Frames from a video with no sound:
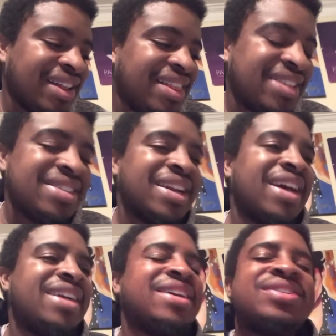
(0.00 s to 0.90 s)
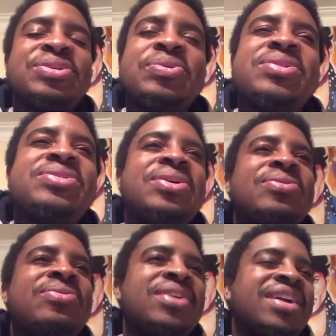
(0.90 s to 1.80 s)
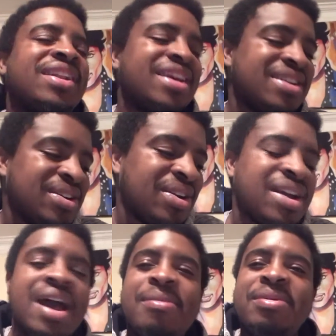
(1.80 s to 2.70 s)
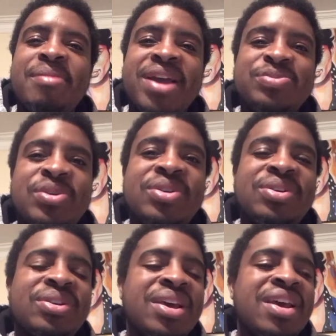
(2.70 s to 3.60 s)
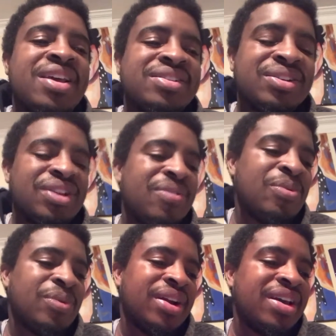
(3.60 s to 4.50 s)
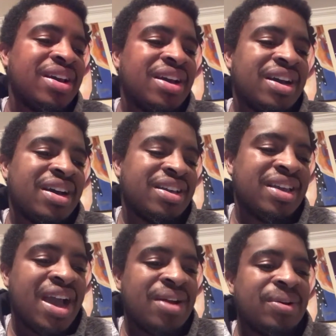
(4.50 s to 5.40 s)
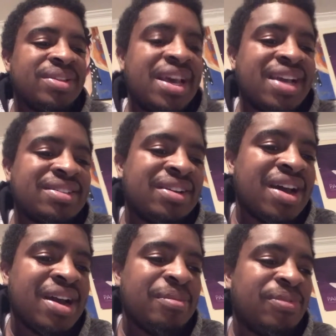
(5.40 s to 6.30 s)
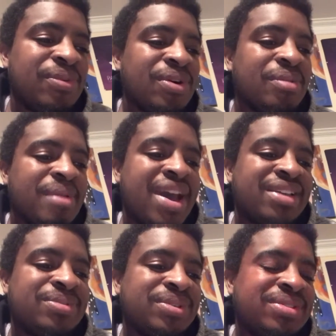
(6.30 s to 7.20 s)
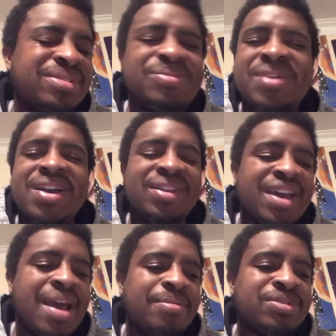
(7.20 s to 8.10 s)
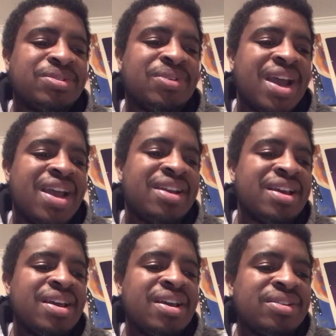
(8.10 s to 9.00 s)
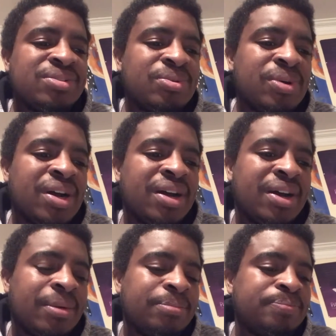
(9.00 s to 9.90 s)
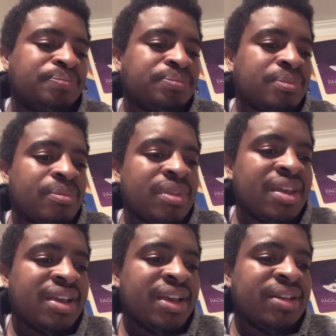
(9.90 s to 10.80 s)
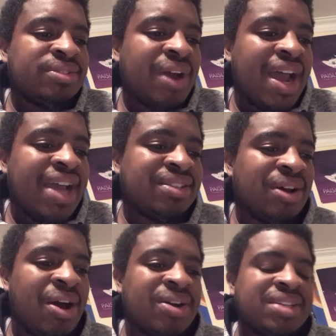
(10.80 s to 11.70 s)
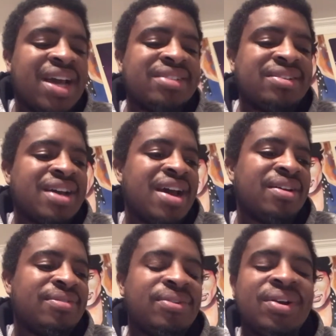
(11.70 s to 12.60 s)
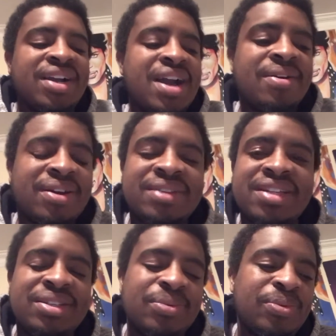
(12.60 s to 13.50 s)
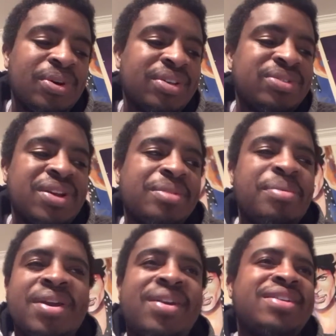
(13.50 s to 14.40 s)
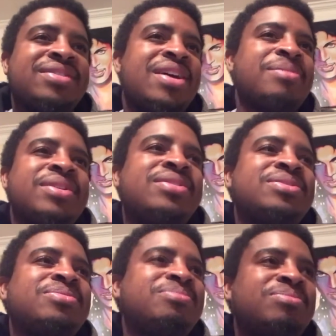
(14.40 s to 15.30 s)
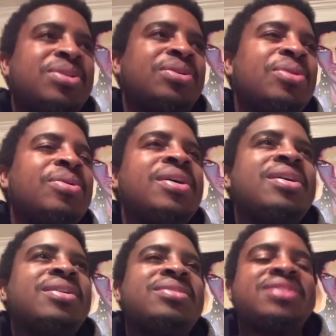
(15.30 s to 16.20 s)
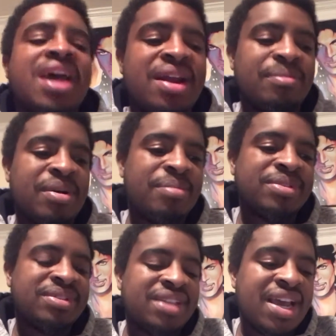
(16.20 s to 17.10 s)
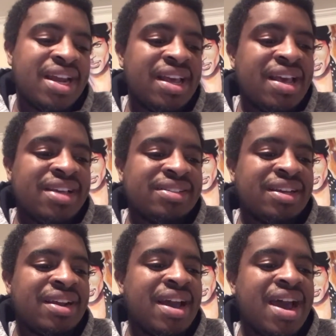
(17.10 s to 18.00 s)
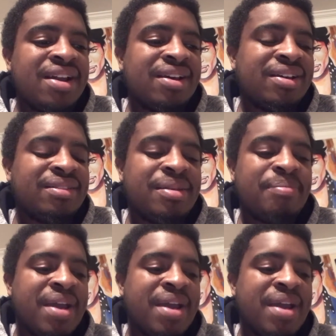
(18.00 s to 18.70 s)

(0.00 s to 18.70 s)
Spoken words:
this night because it was so fun. I like a good comedy match when you can deliver one. Yano attacks Sonata before the match, which rarely happens. He tried to hogtie Sonata for a countout. That didn't work. He tried the Paradise Lock, but he just, you know, tied him up instead. Sonata then